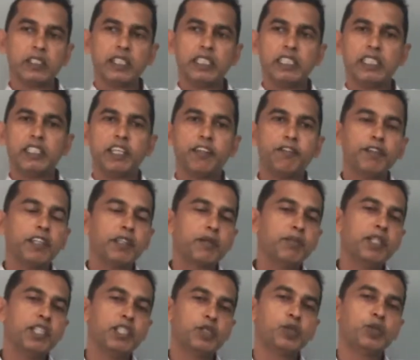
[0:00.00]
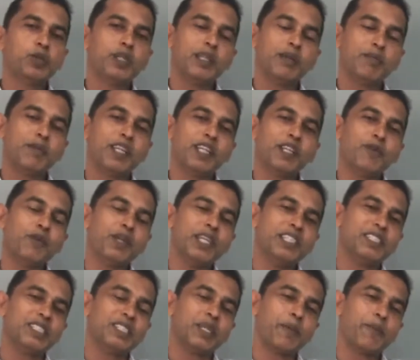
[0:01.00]
So it did affect me too in many
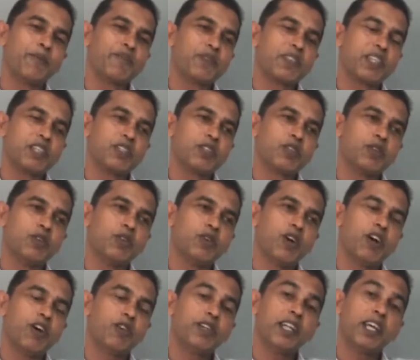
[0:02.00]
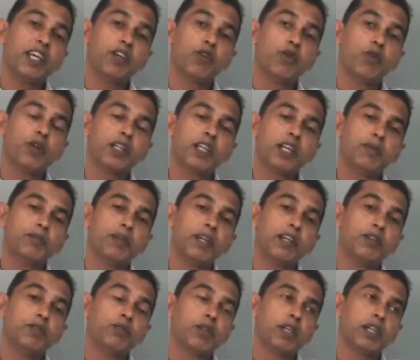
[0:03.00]
ways. So how did I overcome?
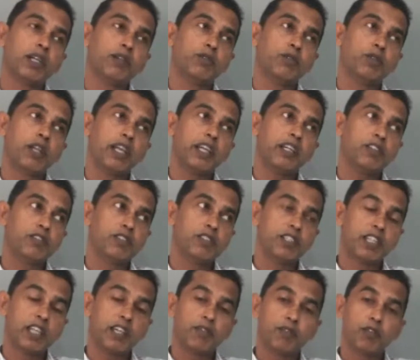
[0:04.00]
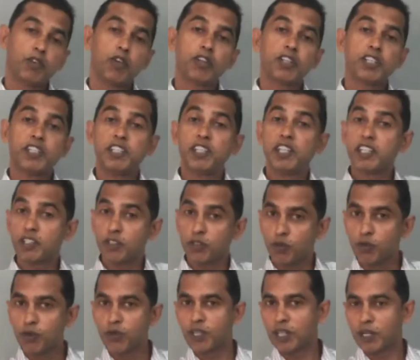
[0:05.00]
I would like to say I have not yet
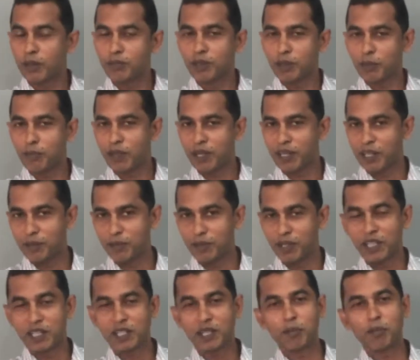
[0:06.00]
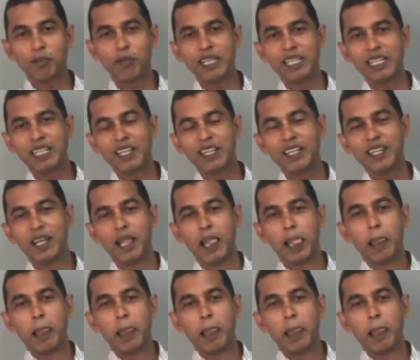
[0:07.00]
overcome the pandemic completely.